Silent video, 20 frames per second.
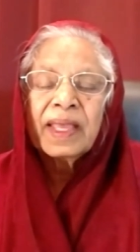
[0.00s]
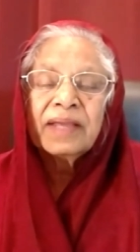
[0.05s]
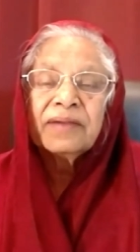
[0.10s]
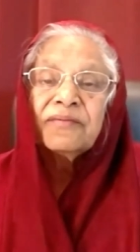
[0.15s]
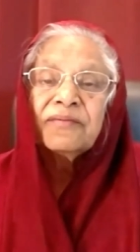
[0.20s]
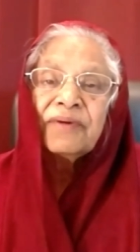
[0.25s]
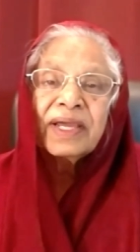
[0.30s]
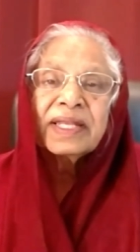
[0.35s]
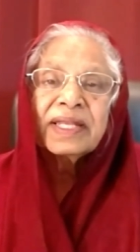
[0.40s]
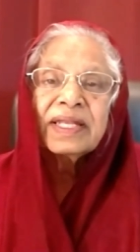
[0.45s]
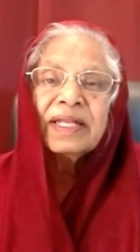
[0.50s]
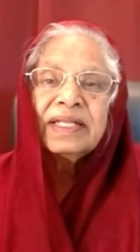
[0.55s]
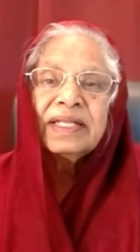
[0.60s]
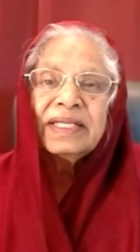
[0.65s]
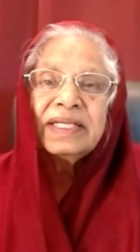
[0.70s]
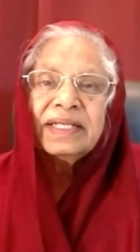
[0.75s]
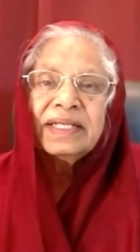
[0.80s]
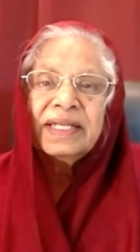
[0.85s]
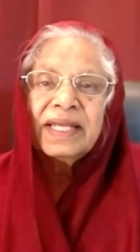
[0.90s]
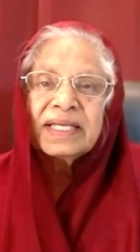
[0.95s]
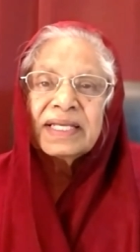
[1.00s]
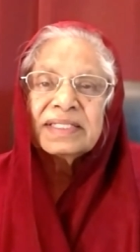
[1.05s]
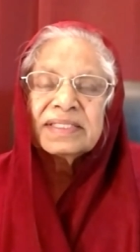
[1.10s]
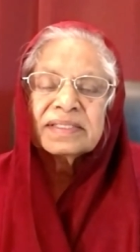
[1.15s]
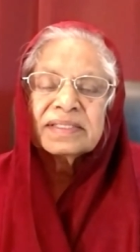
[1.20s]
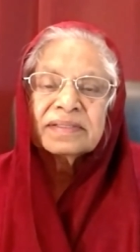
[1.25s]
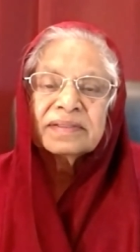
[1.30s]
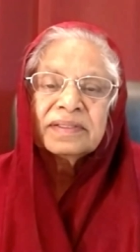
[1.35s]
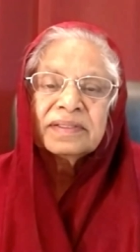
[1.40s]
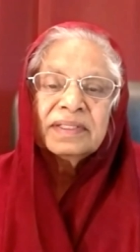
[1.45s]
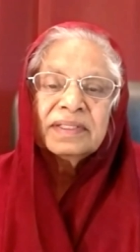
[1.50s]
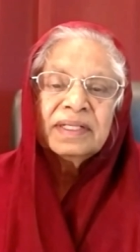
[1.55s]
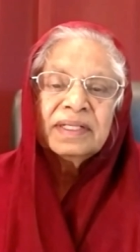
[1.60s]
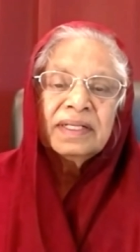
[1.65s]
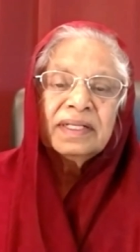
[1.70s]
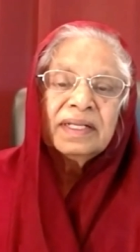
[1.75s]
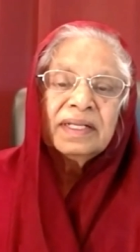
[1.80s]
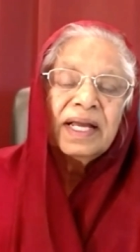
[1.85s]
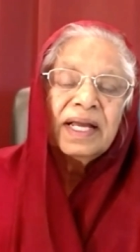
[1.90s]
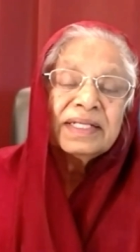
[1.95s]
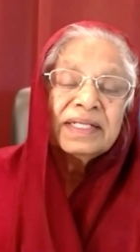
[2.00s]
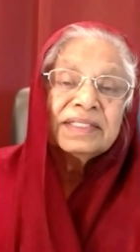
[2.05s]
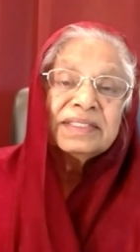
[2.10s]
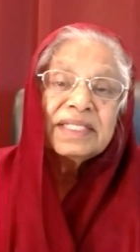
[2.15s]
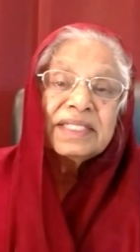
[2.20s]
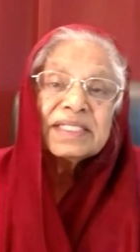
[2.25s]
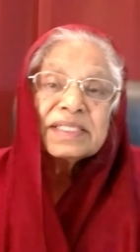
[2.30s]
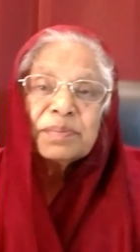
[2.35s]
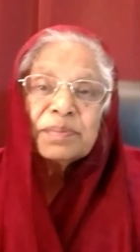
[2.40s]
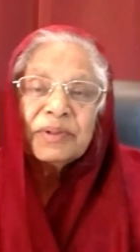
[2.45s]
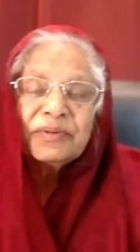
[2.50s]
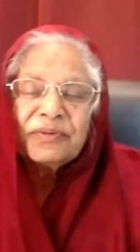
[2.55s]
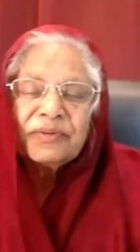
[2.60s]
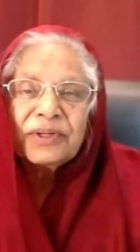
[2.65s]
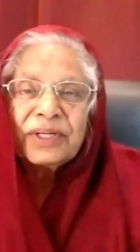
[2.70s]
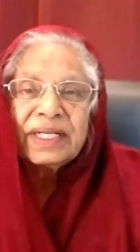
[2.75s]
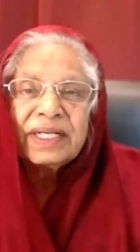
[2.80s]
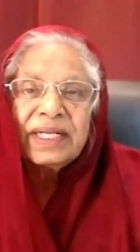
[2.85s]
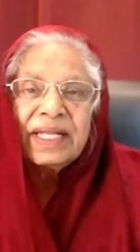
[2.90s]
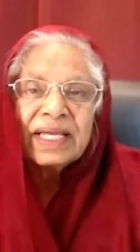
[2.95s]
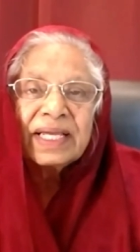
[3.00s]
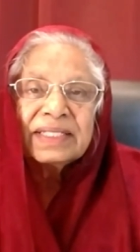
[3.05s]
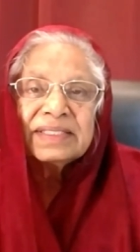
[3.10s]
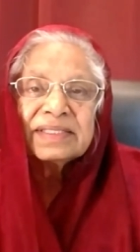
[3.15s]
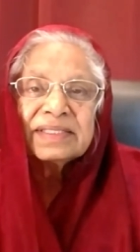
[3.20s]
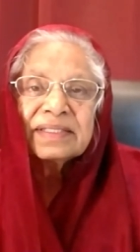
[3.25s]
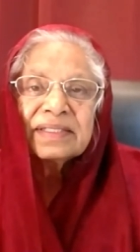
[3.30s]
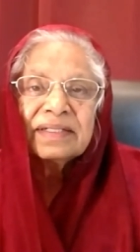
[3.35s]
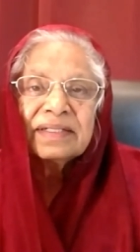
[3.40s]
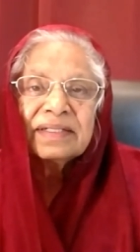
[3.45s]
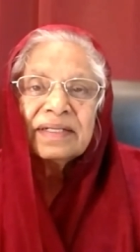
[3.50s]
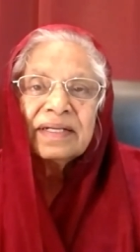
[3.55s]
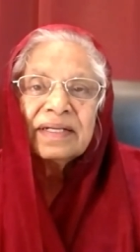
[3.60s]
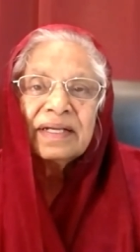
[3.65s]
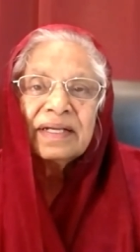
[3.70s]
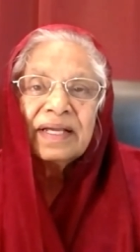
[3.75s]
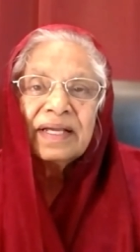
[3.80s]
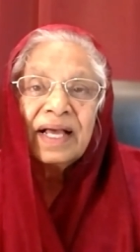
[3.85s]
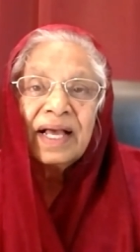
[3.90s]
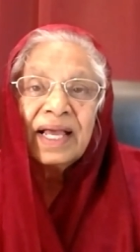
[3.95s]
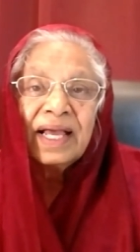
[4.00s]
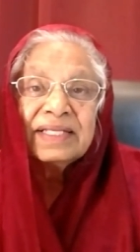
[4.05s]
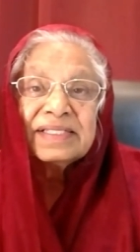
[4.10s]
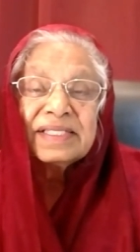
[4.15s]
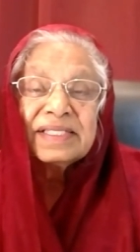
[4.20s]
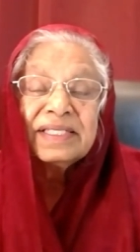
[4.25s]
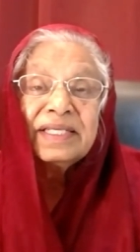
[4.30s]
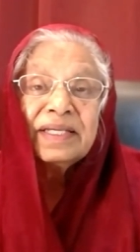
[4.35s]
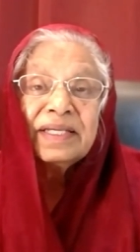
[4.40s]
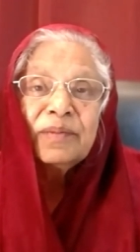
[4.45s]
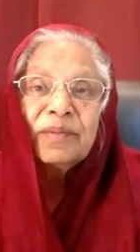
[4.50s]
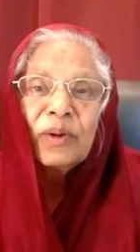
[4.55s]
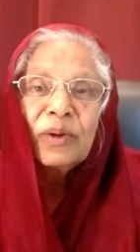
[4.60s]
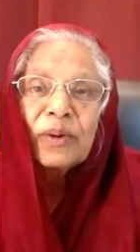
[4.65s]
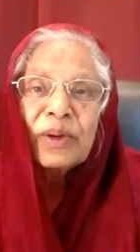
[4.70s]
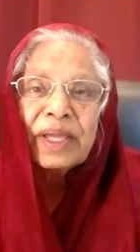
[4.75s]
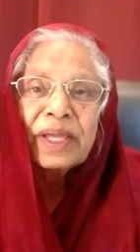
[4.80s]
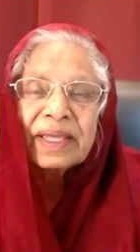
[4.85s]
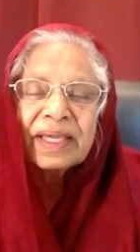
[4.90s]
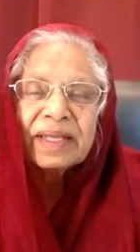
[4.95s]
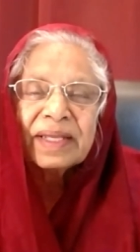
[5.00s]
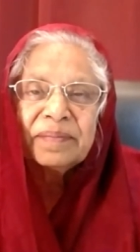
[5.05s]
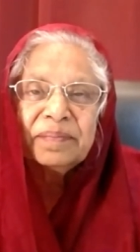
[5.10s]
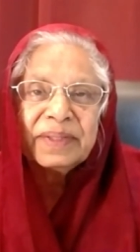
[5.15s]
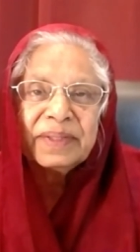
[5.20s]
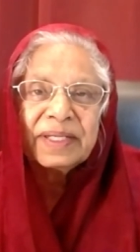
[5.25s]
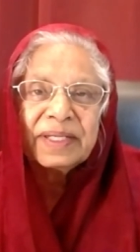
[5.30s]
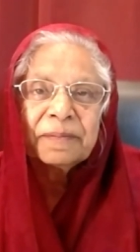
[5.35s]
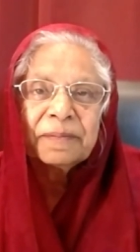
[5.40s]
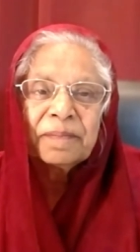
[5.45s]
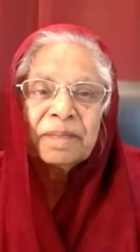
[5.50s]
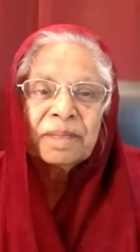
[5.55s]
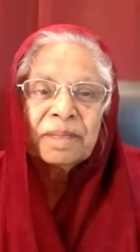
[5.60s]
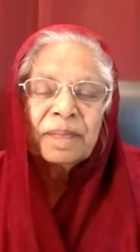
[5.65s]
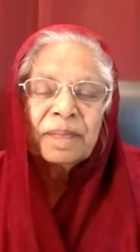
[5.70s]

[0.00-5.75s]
And finally, he dies. And just before he dies, I see him looking at me.